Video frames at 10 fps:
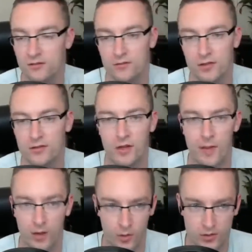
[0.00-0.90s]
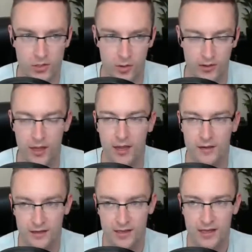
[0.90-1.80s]
no matter what you do online,
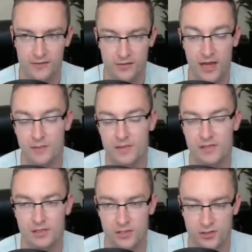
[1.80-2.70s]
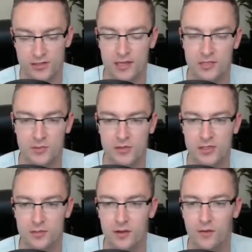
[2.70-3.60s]
if you've got a business, you're a
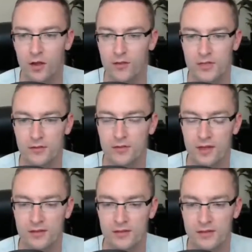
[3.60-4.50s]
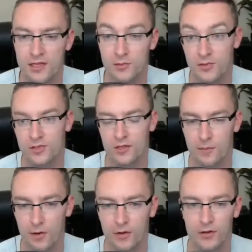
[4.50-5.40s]
salesperson above all those other things, a salesperson and a
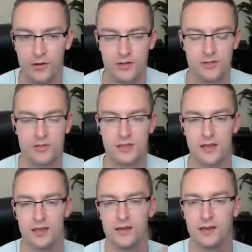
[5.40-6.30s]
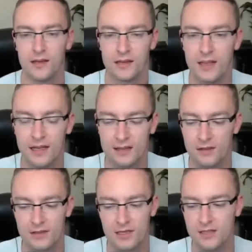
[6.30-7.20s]
marketer, I should say. You got to get
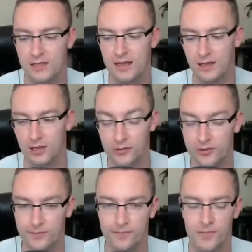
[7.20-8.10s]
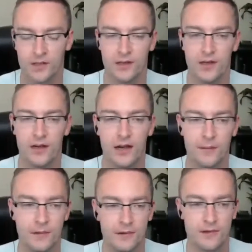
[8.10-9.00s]
those leads and you got to close them.
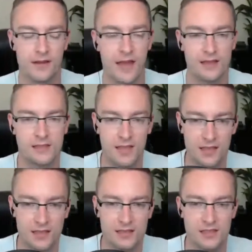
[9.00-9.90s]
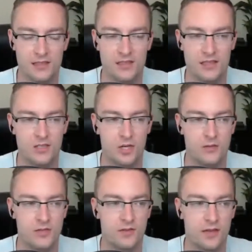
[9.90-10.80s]
The next thing is in terms
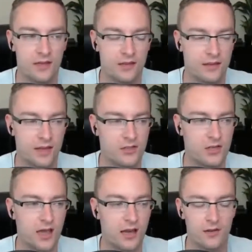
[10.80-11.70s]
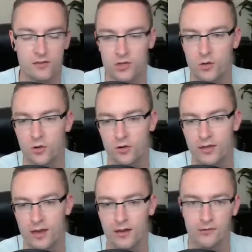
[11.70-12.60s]
of like things you got to do or you
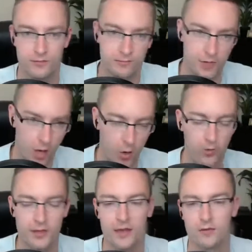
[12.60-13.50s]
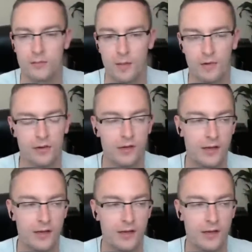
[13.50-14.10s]
got to know or you got to remember.